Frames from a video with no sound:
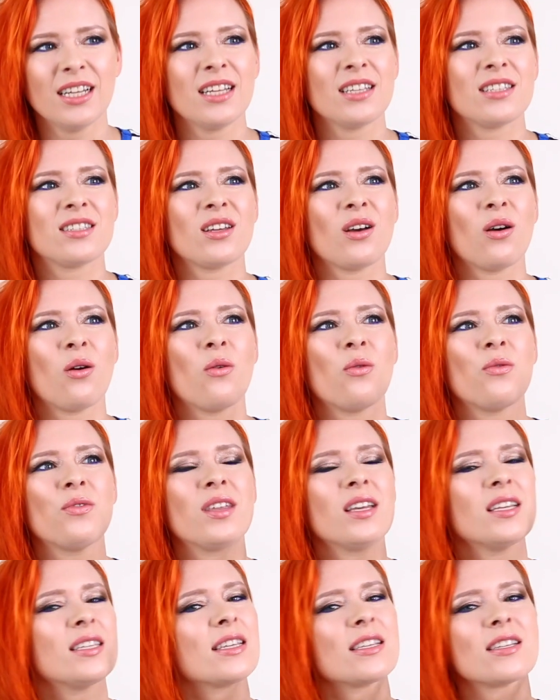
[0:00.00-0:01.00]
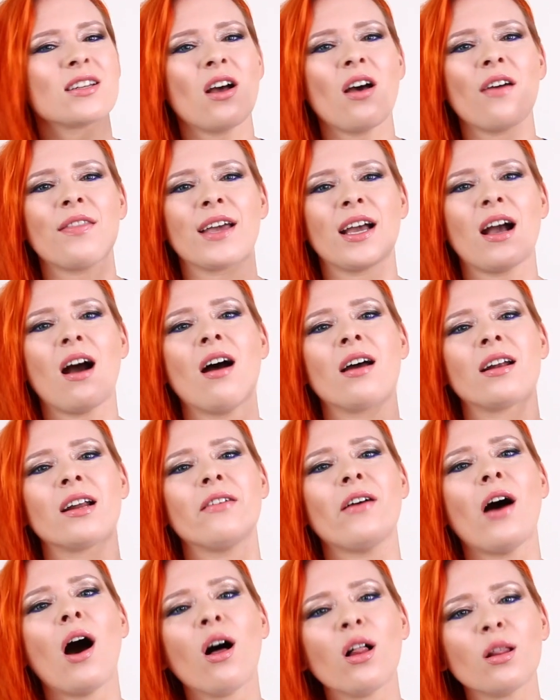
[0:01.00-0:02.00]
So this is not the kind of
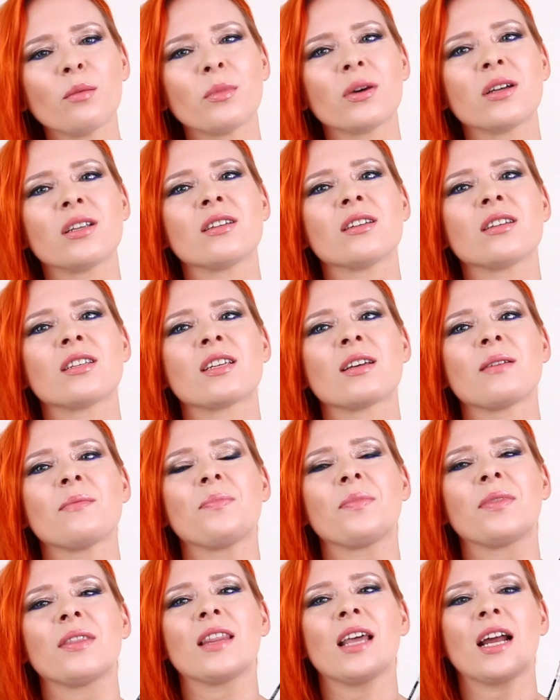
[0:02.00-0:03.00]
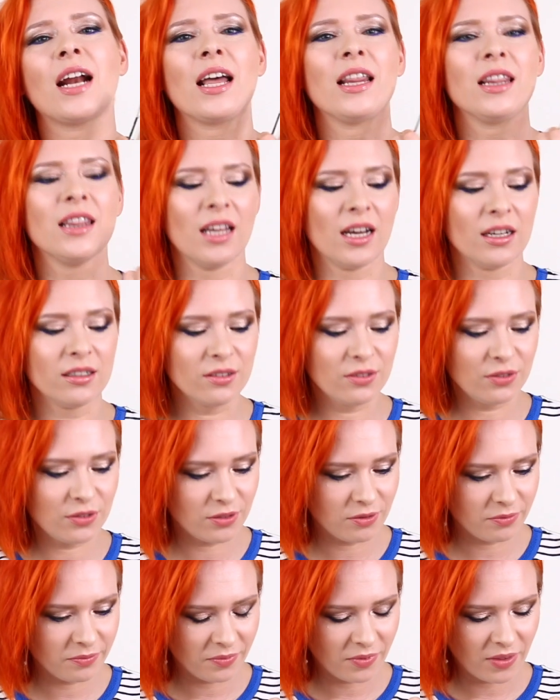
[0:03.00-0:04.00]
almond that I love,